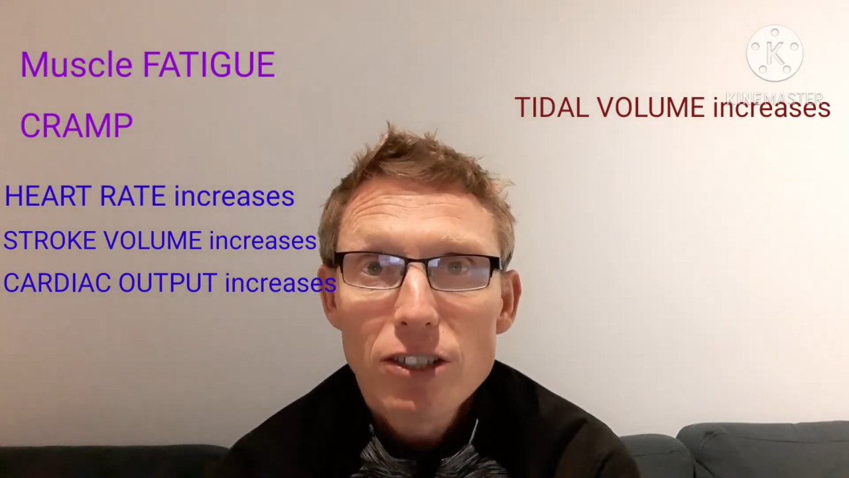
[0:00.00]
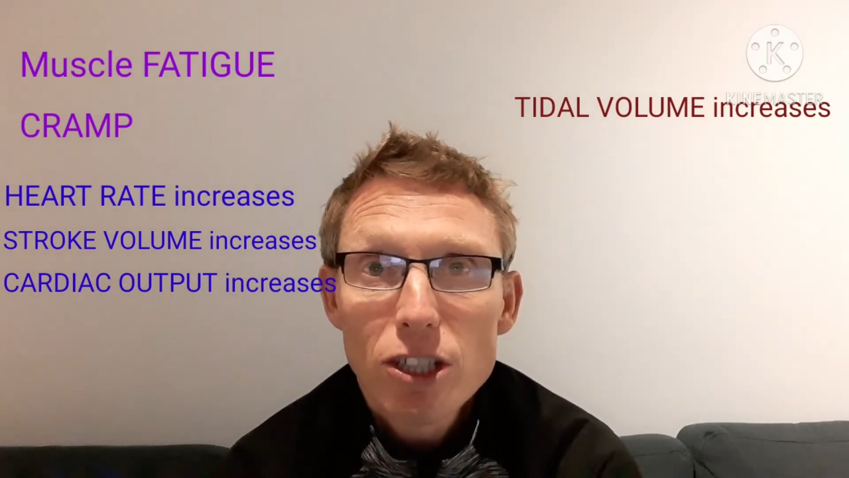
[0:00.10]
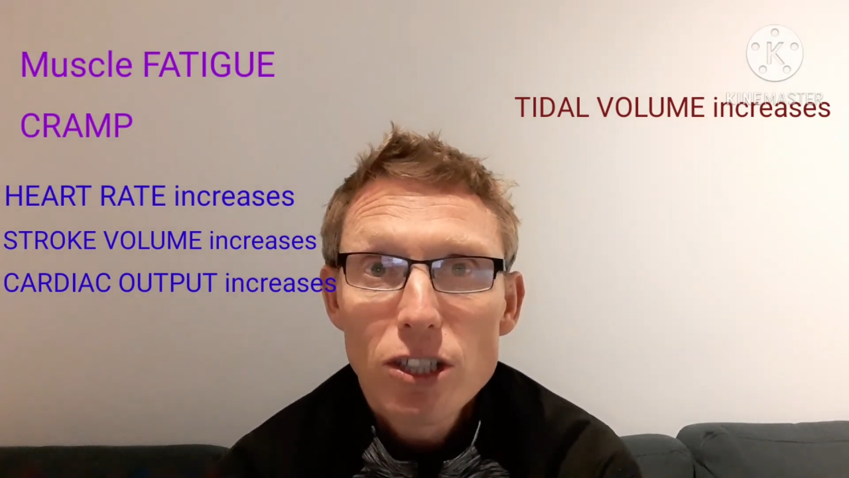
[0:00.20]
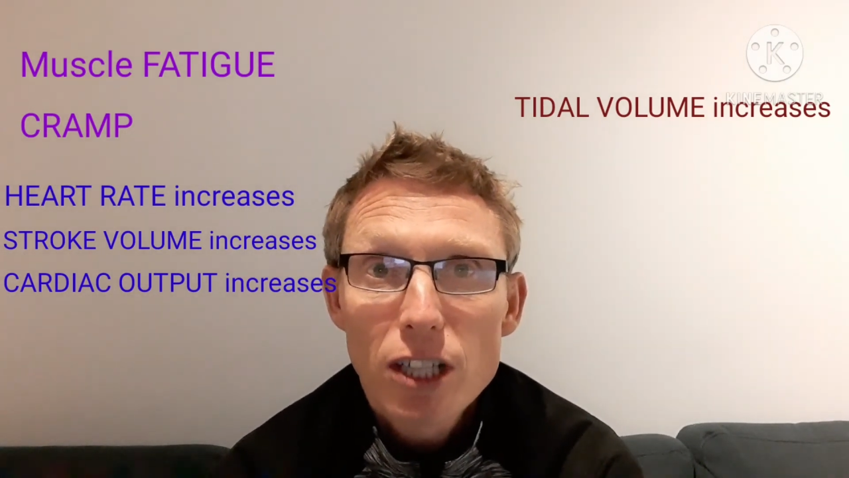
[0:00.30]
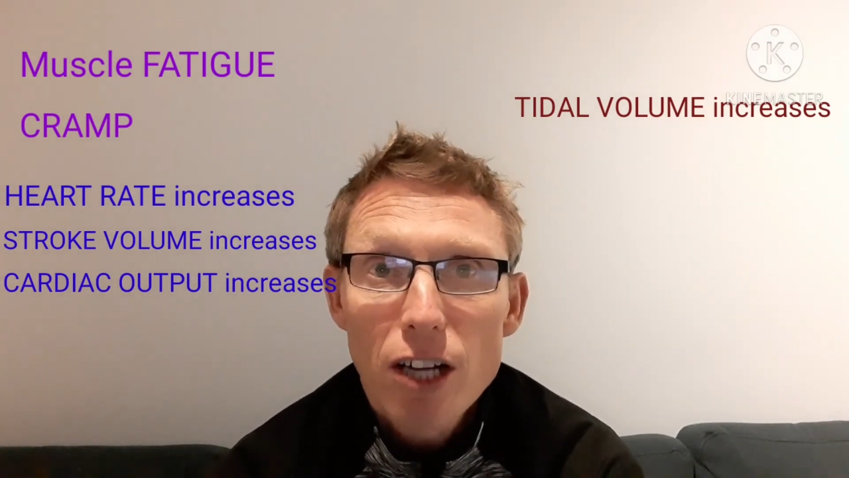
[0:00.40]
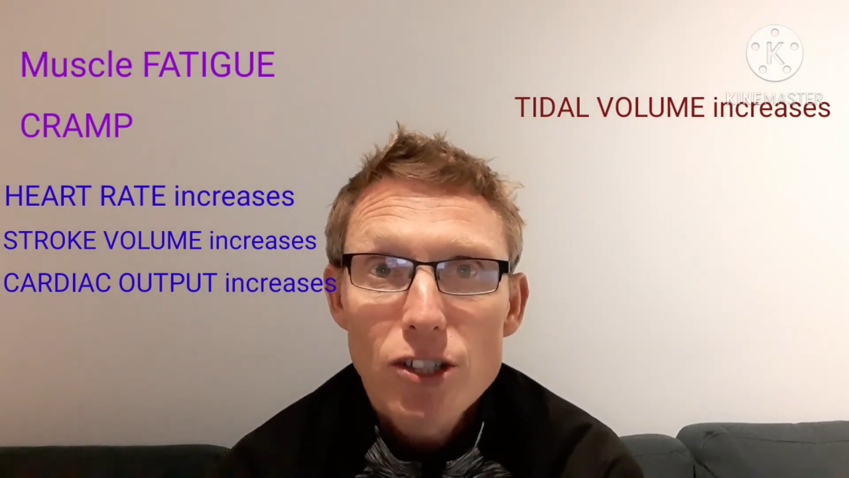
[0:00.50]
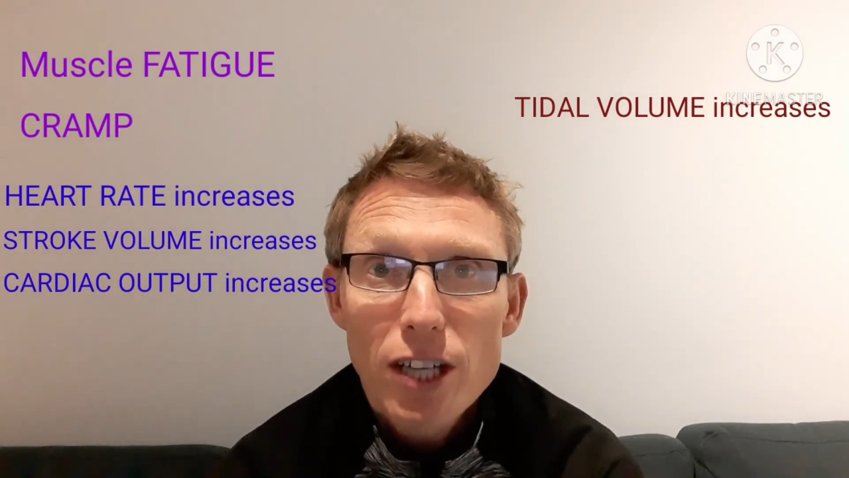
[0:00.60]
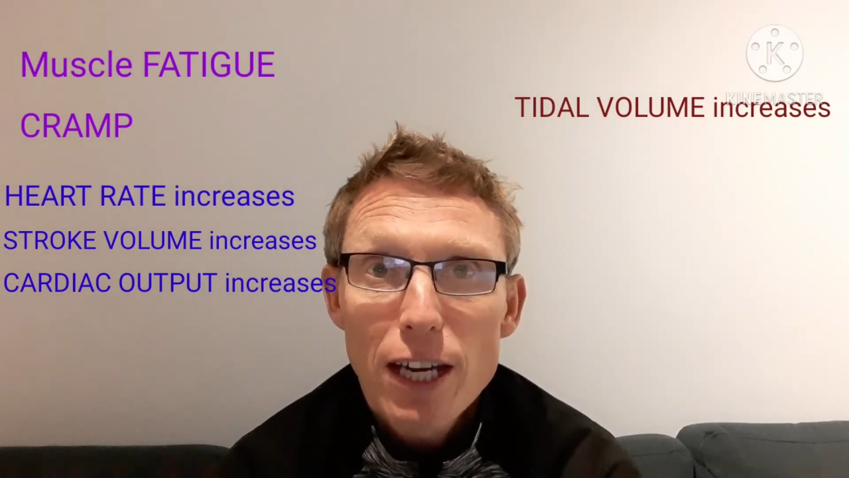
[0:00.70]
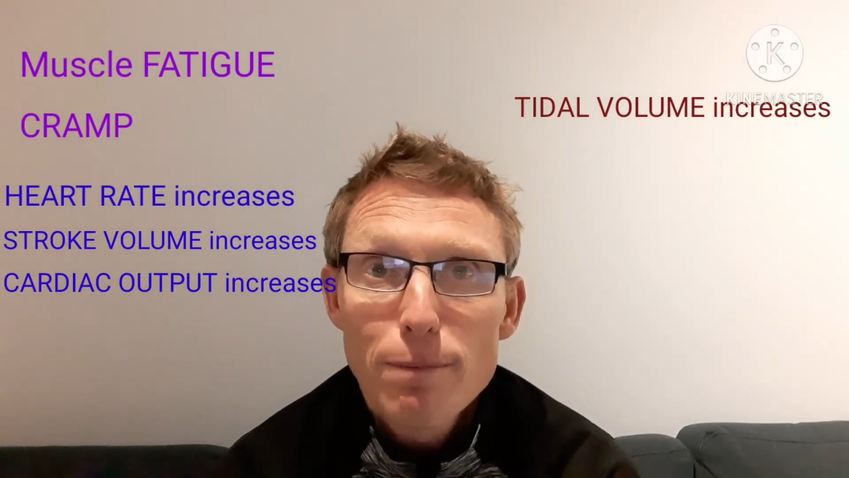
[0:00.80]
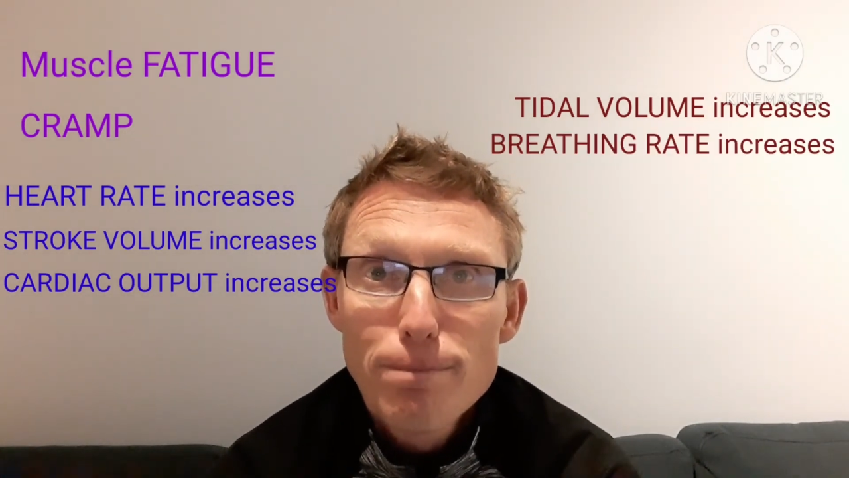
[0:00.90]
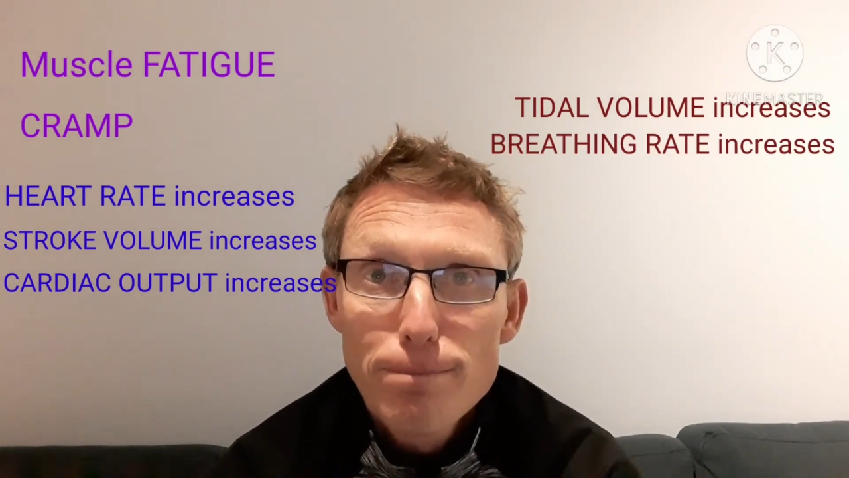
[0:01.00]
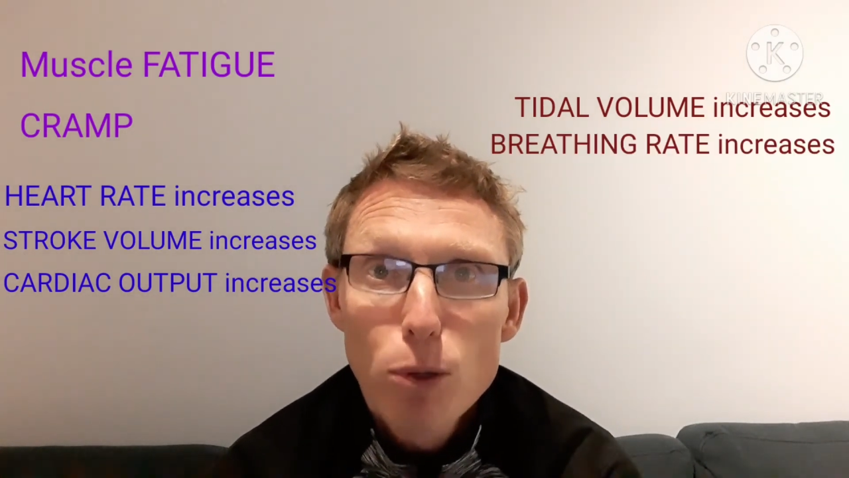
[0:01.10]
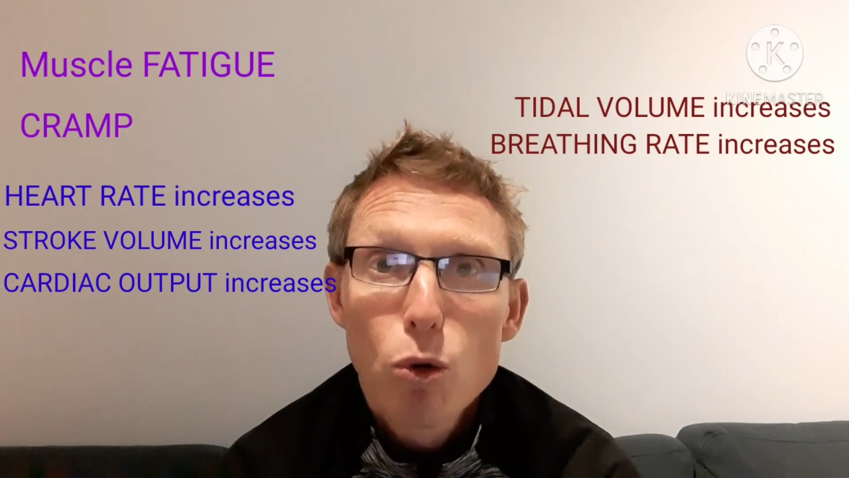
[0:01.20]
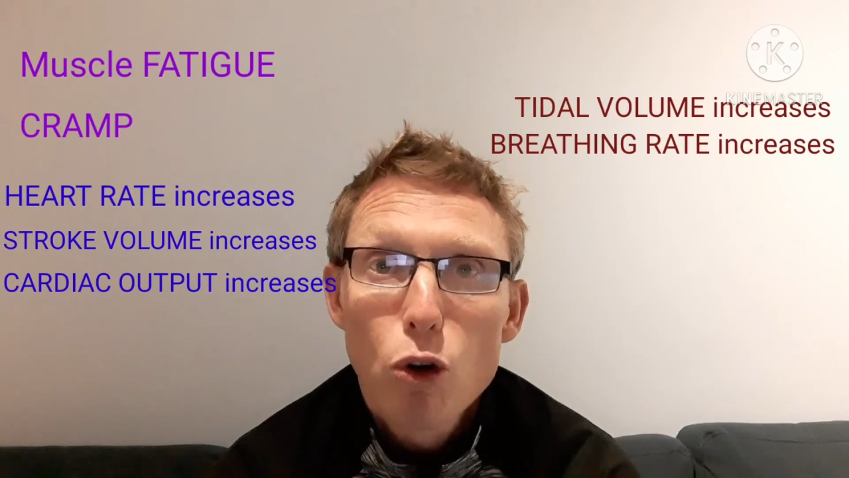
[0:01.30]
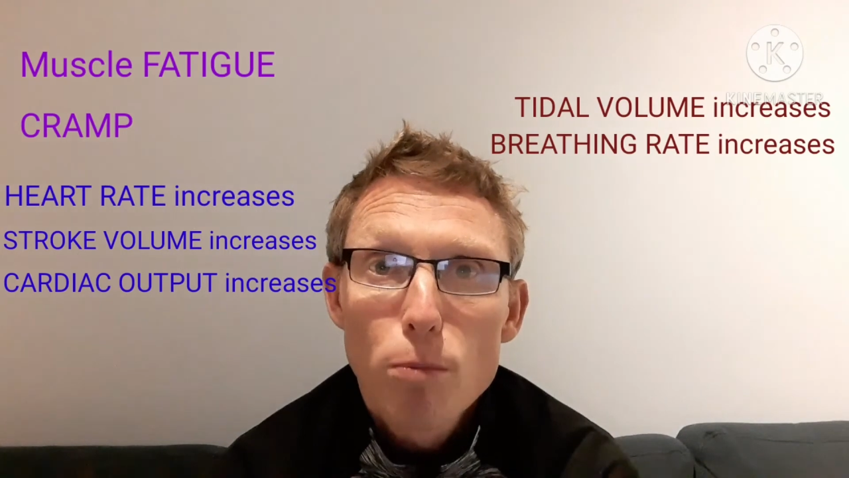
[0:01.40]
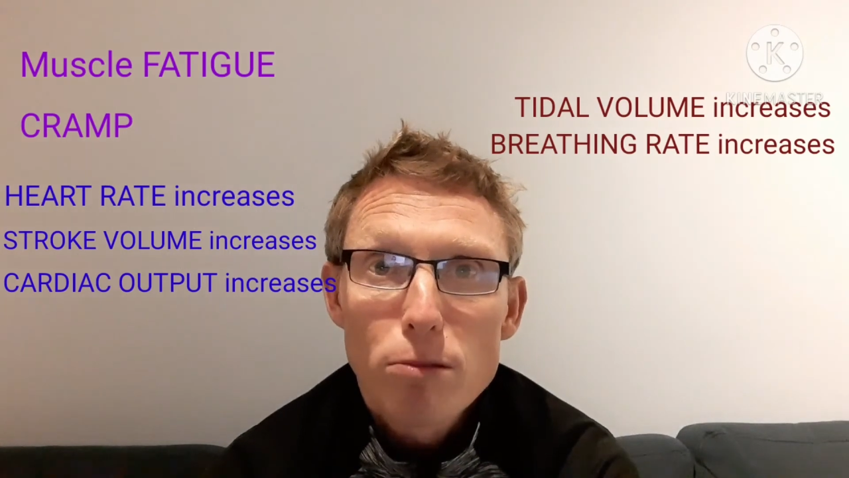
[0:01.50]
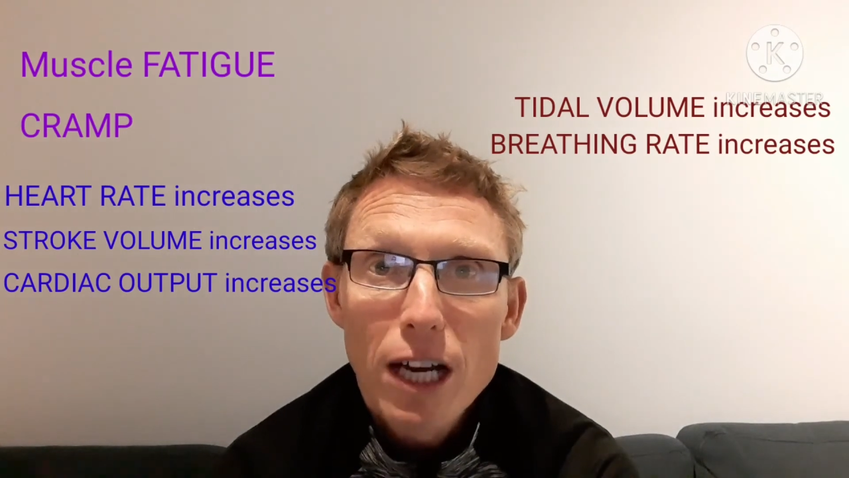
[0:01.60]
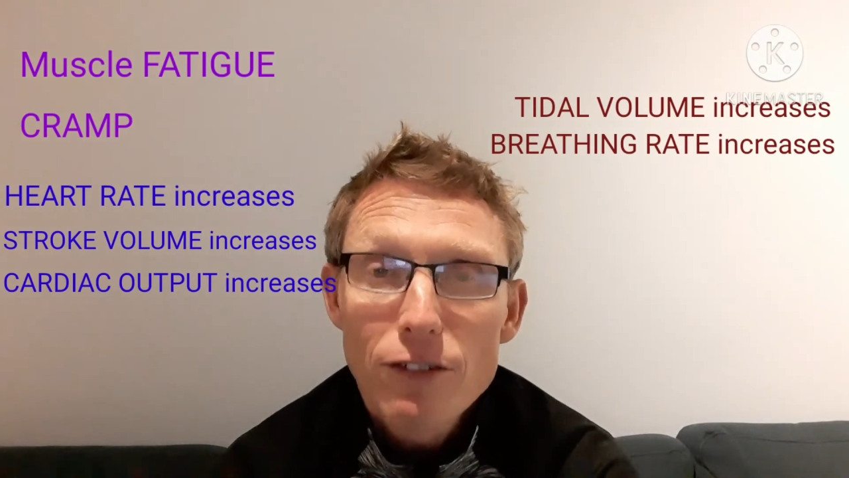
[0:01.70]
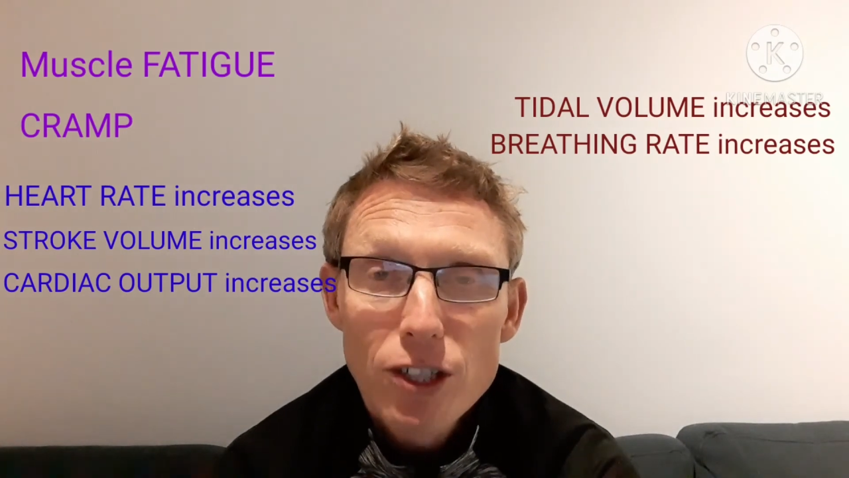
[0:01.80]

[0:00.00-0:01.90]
So you start to take more breaths.